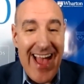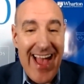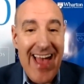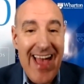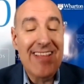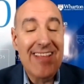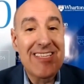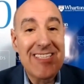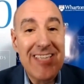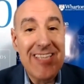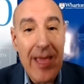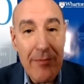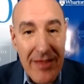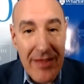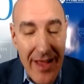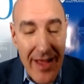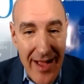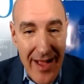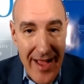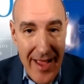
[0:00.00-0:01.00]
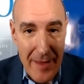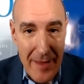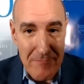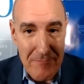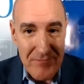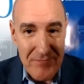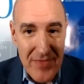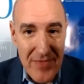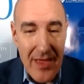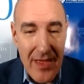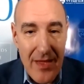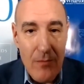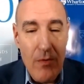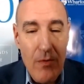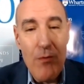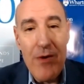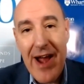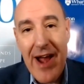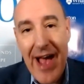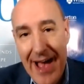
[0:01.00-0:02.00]
And at the same time,
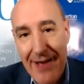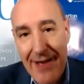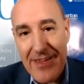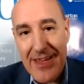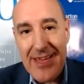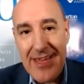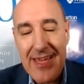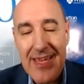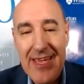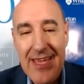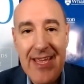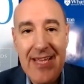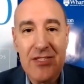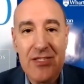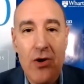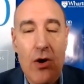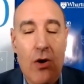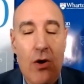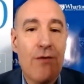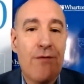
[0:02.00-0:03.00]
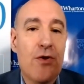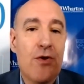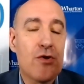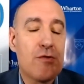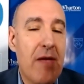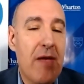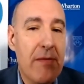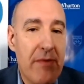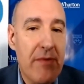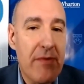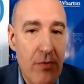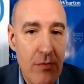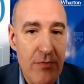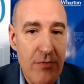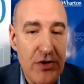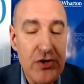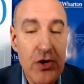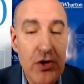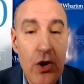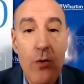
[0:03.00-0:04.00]
what we're having is all of those baby
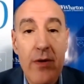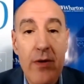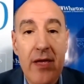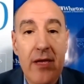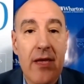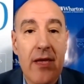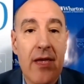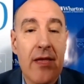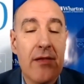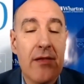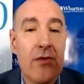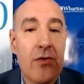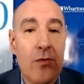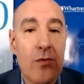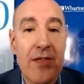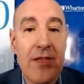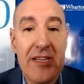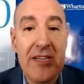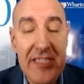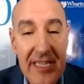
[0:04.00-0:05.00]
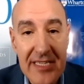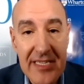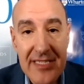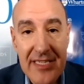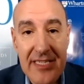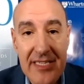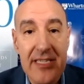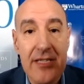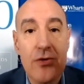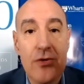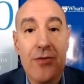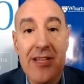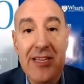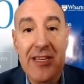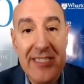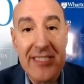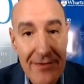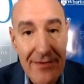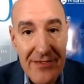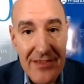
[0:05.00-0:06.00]
boomers going into their 60s, into
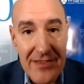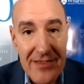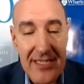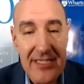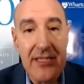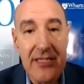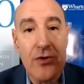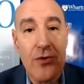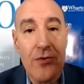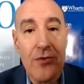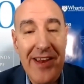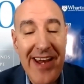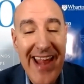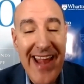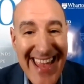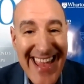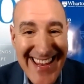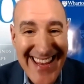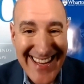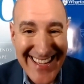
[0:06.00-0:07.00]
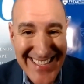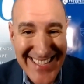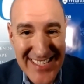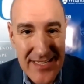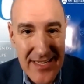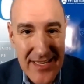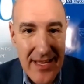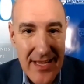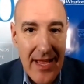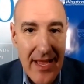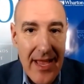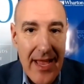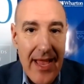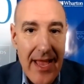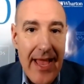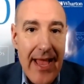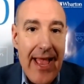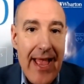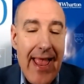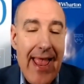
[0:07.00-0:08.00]
their 70s, into their 80s,
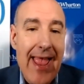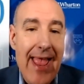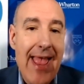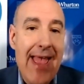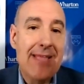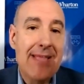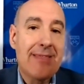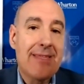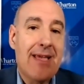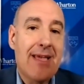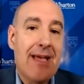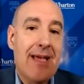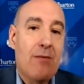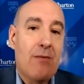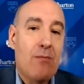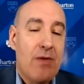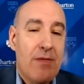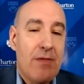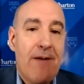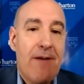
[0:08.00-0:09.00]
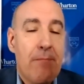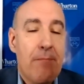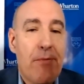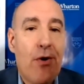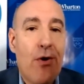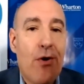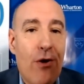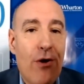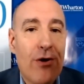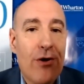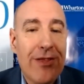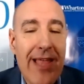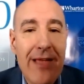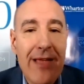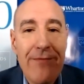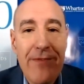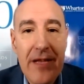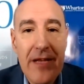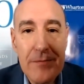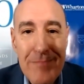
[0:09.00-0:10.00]
and uh, with very prolonged
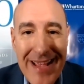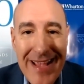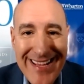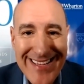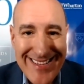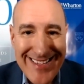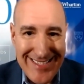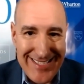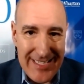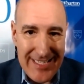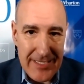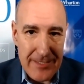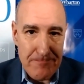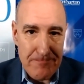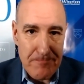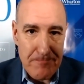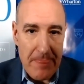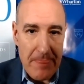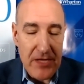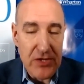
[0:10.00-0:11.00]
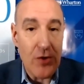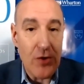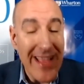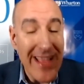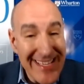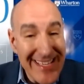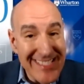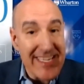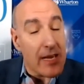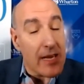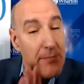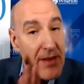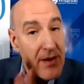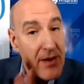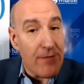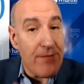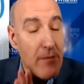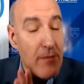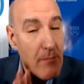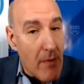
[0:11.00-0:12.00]
life expectancies. So that
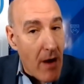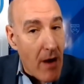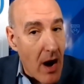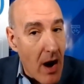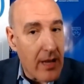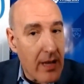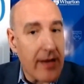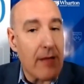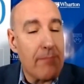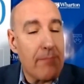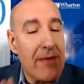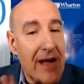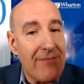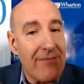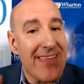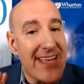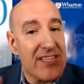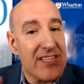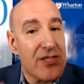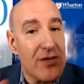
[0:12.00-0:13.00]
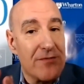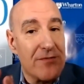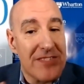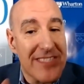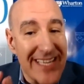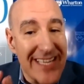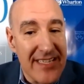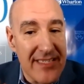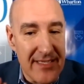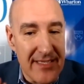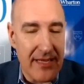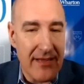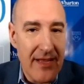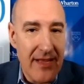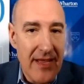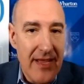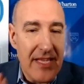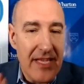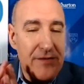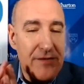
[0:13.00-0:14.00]
segment of the market above the age of 60
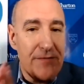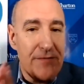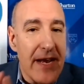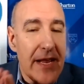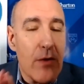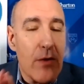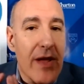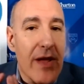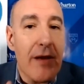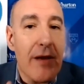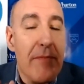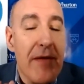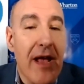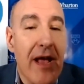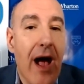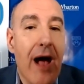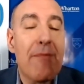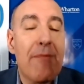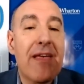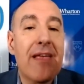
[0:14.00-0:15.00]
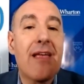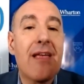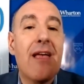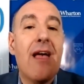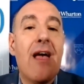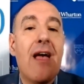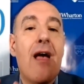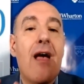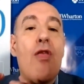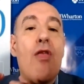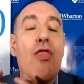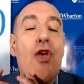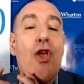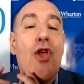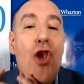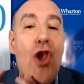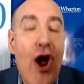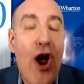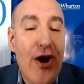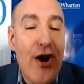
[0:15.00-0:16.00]
is very quickly becoming
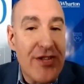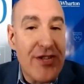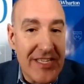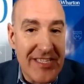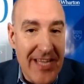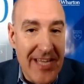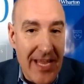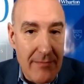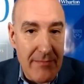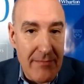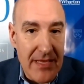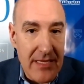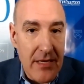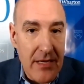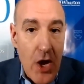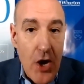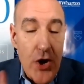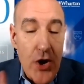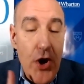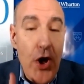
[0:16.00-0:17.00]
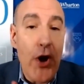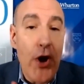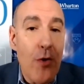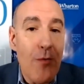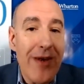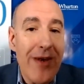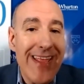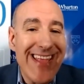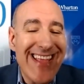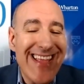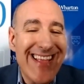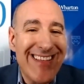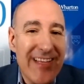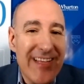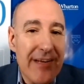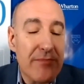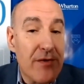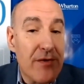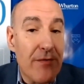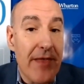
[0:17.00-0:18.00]
the largest segment, not only in
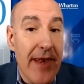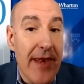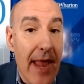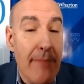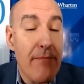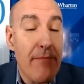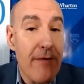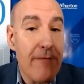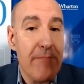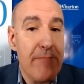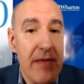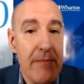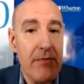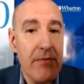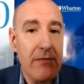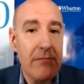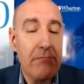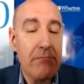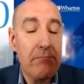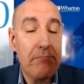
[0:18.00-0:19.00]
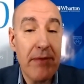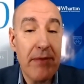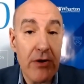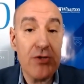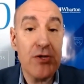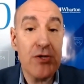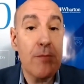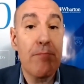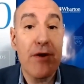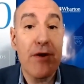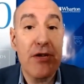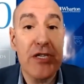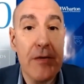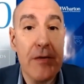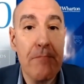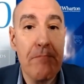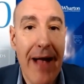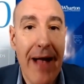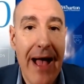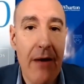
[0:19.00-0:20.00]
terms of the number of people, but also
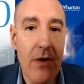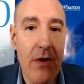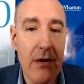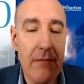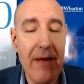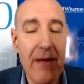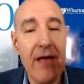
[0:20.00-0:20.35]
purchasing power.